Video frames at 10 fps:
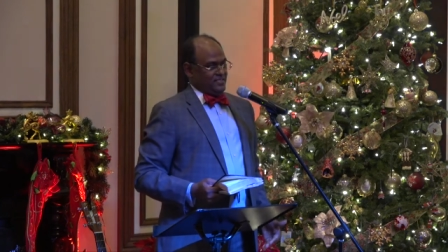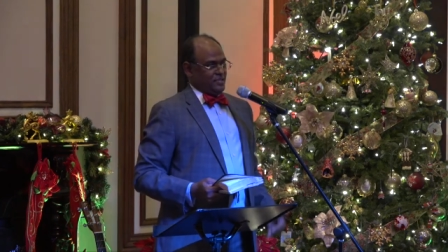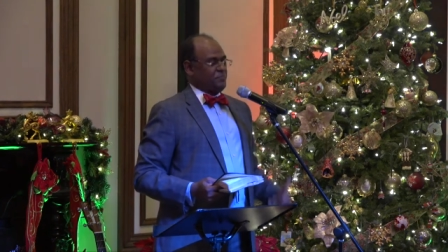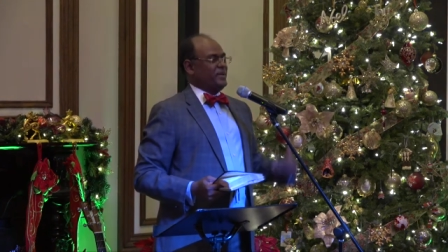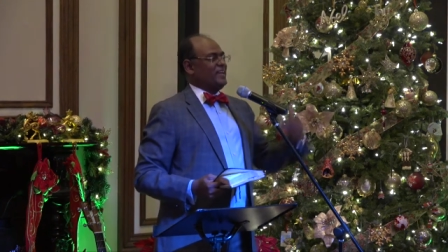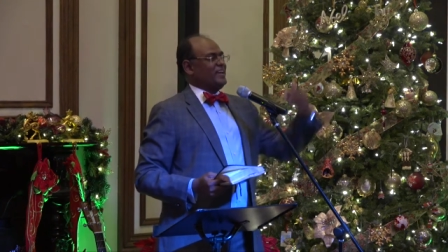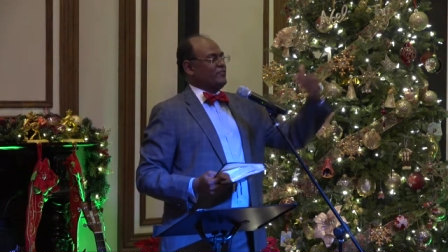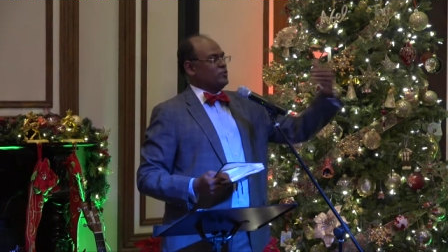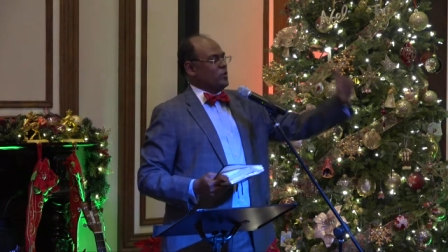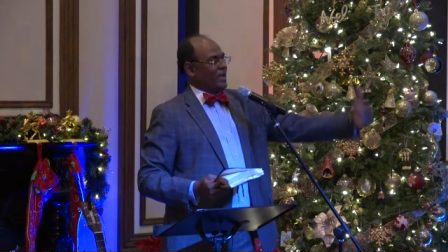the beginning
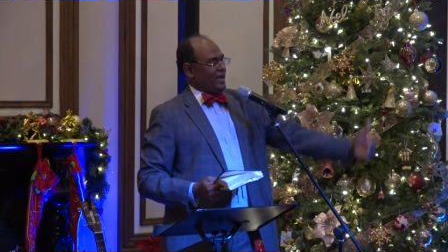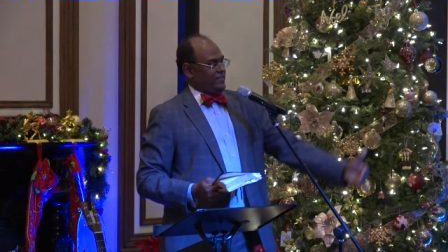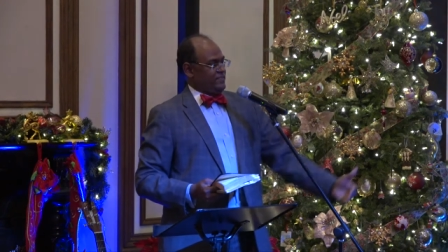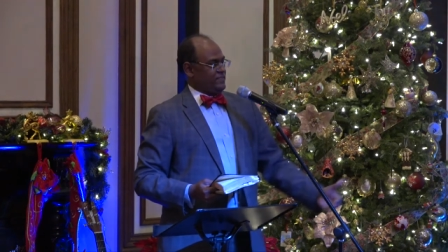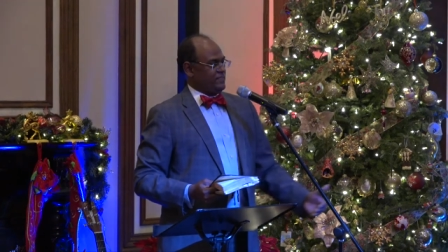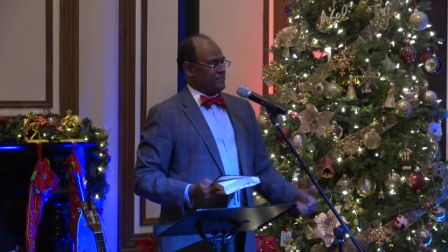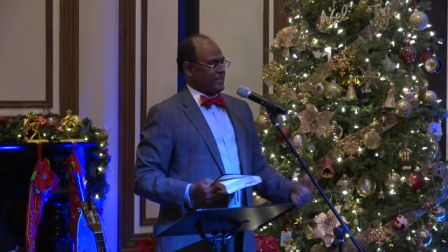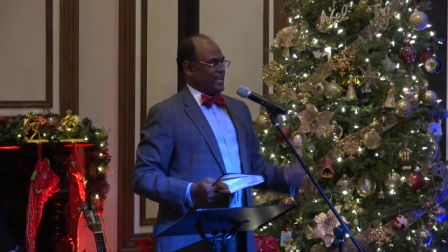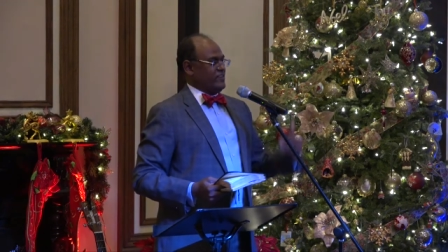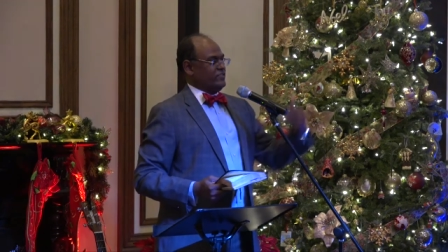of new life,
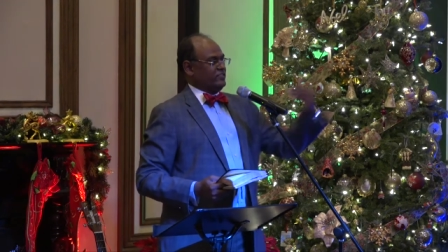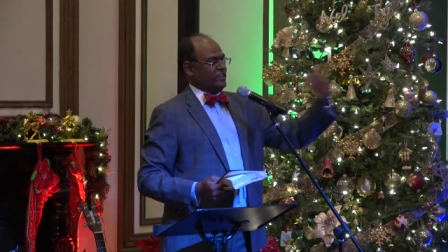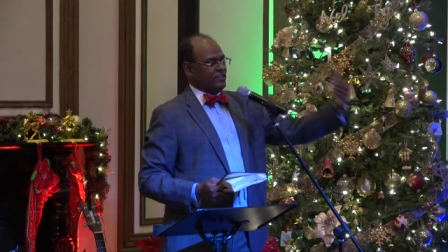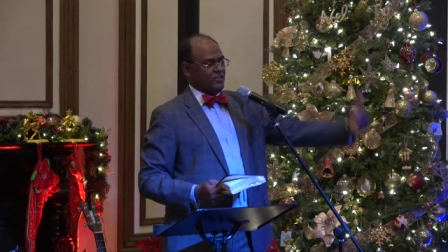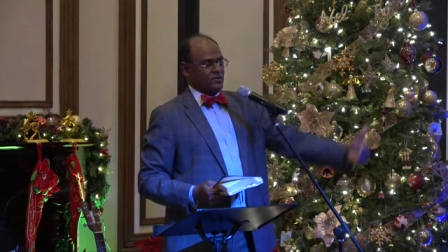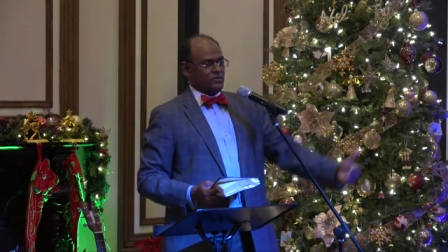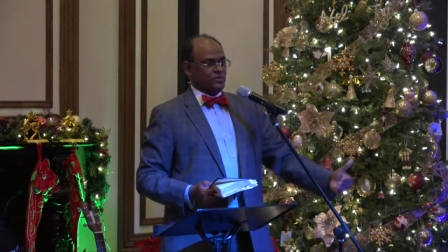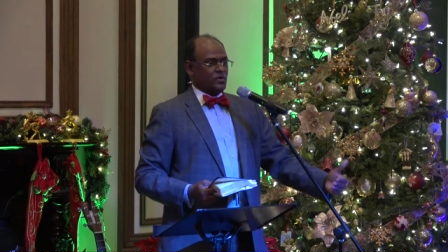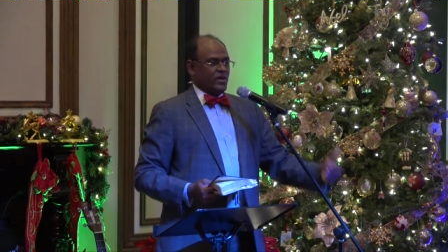everything new.